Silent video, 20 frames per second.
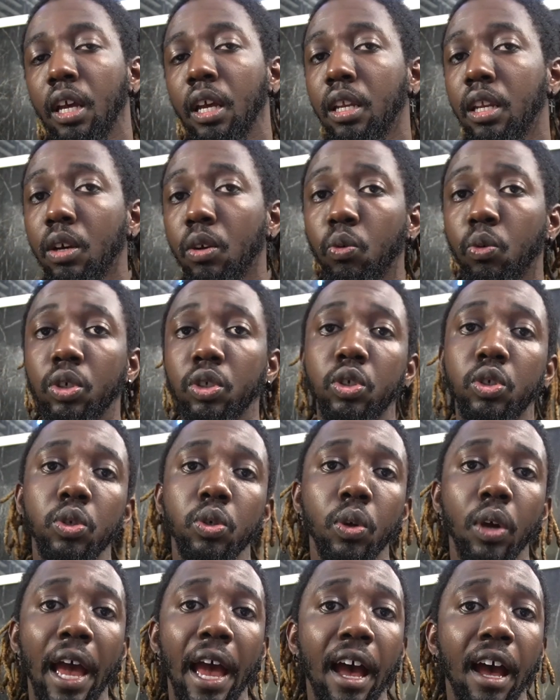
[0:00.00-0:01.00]
And then once
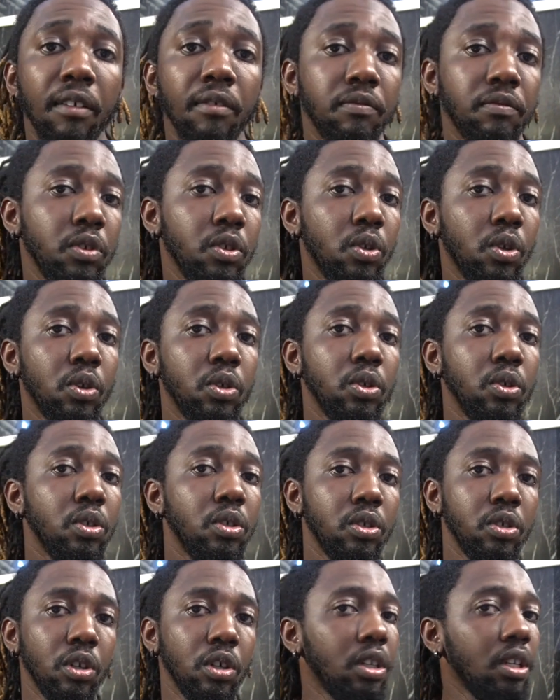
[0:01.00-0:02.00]
you have,
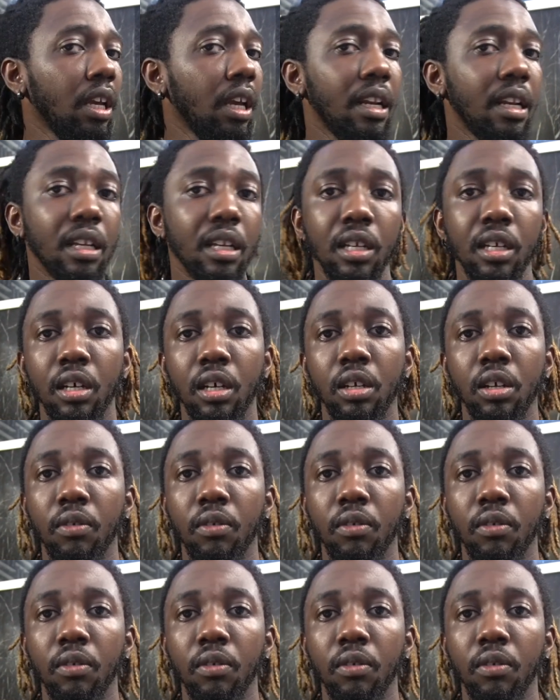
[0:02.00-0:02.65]
you're getting good,